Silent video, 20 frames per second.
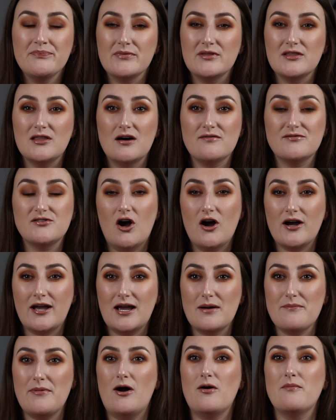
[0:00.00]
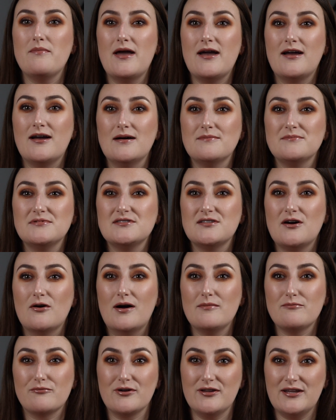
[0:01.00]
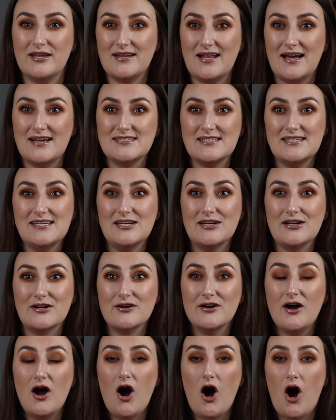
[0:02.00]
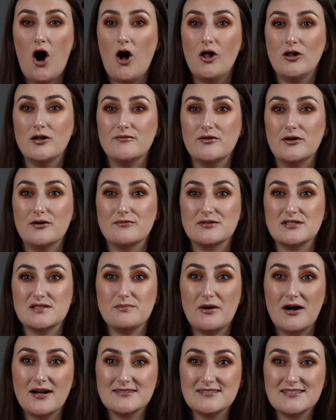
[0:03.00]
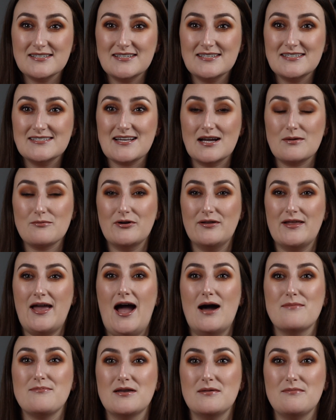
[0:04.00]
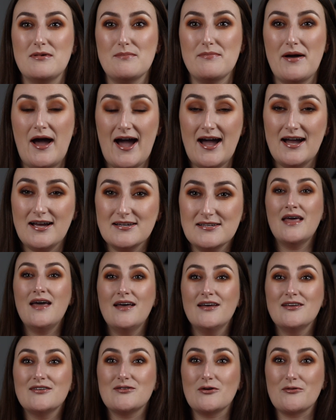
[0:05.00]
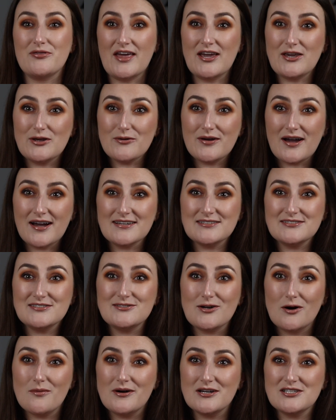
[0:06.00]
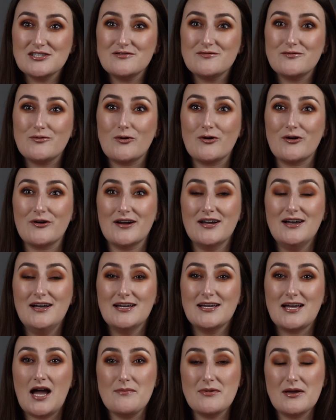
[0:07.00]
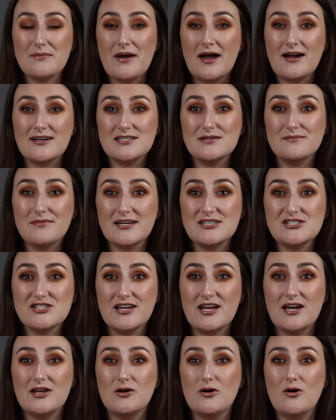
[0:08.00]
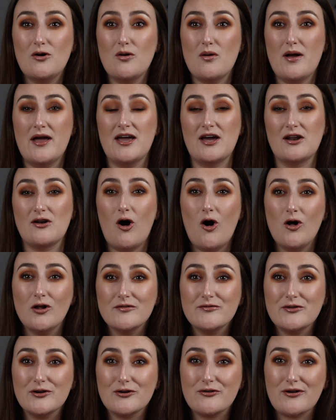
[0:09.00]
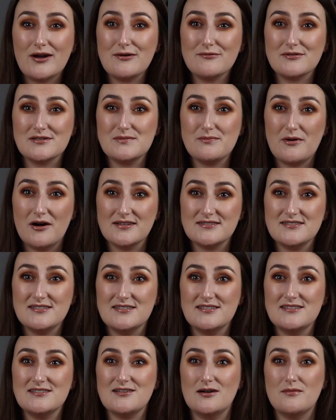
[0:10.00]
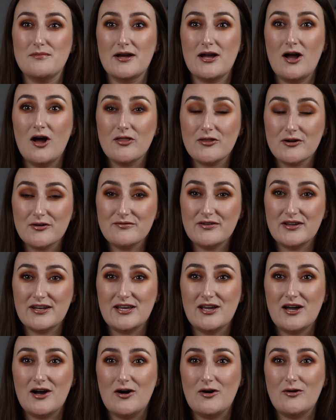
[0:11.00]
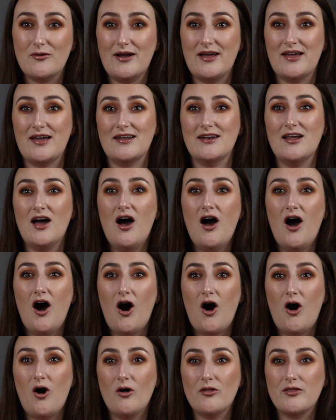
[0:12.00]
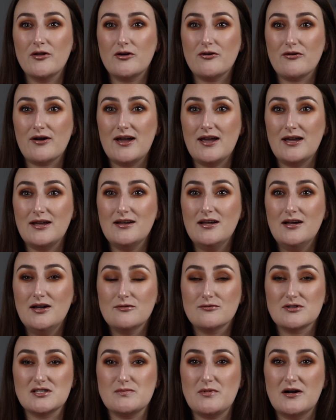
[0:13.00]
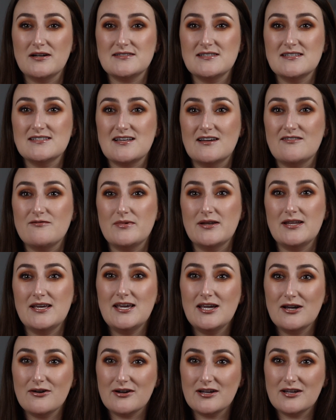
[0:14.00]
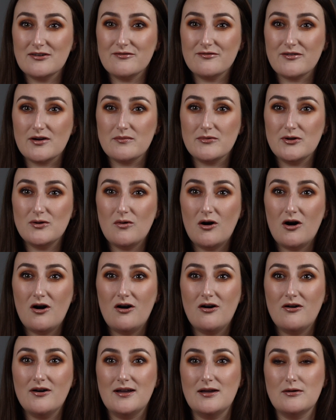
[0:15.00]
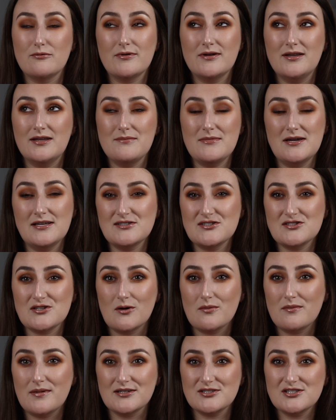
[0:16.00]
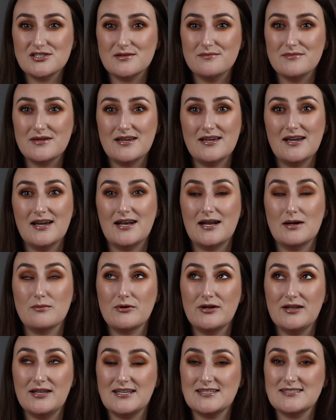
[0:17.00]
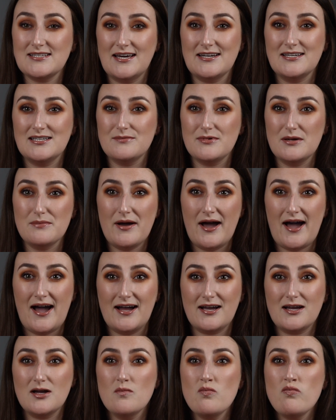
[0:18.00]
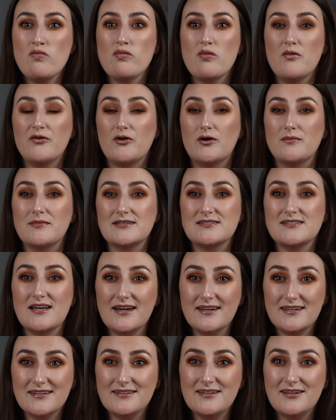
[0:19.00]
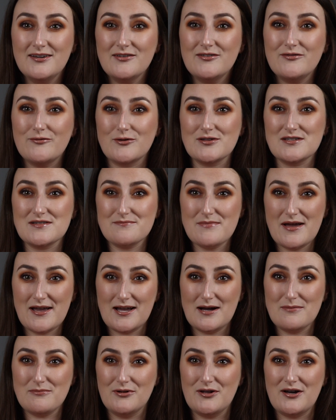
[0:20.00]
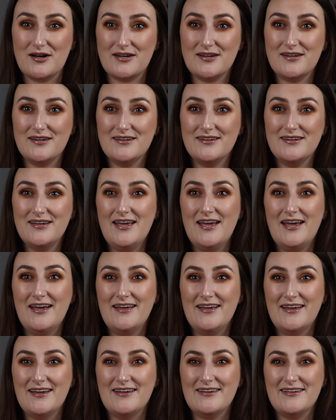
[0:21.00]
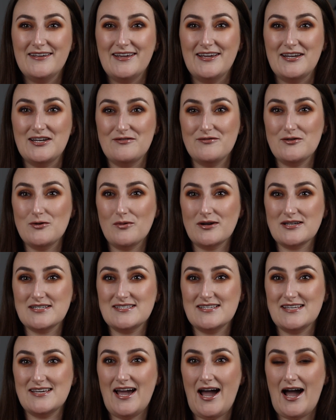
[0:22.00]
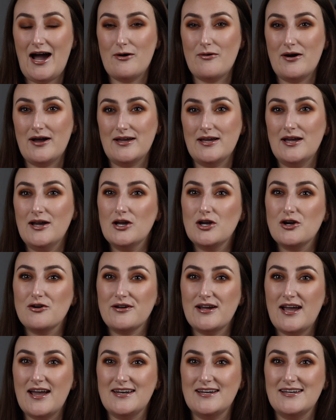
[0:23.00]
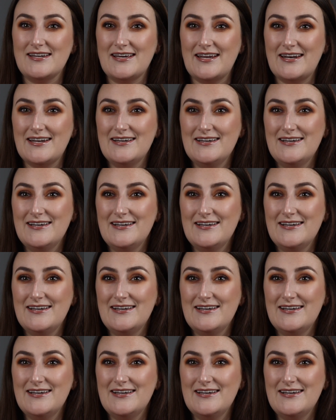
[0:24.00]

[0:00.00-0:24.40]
love talking about makeup. So I'm really glad to hear all of your responses. I'm really happy to be back. So thank you guys so much for coming back to my channel and all of your great responses on my other video and all the great responses I've been hearing from you all. It really means so much to me and I'm really excited to be back. So I'm excited for this makeup look, and if you want to see how I created it,